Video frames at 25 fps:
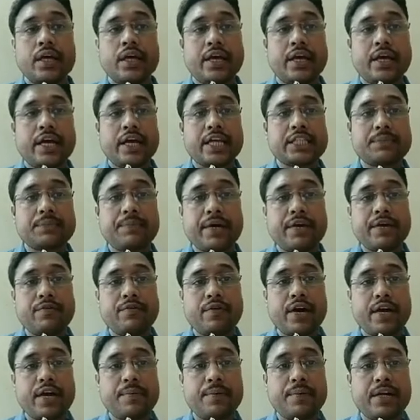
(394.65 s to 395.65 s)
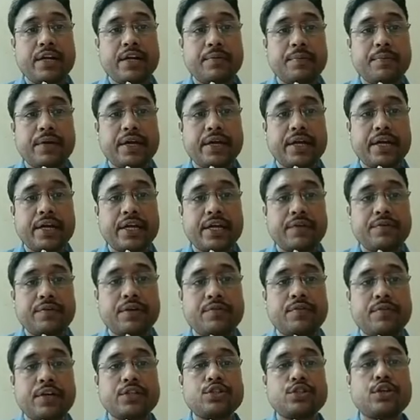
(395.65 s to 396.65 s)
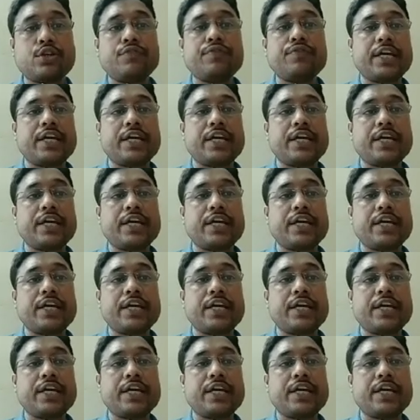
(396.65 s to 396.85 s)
X by y, multiplicative inverse of